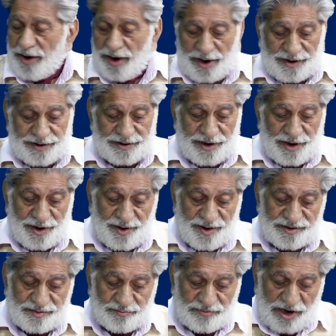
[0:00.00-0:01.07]
And
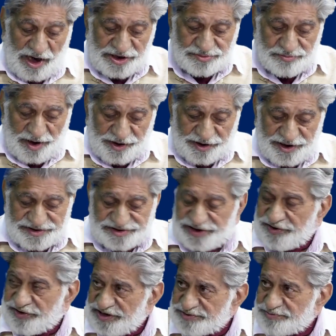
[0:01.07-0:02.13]
large markets
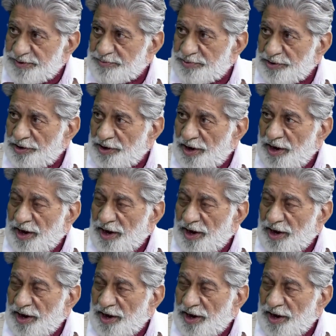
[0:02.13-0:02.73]
interest people,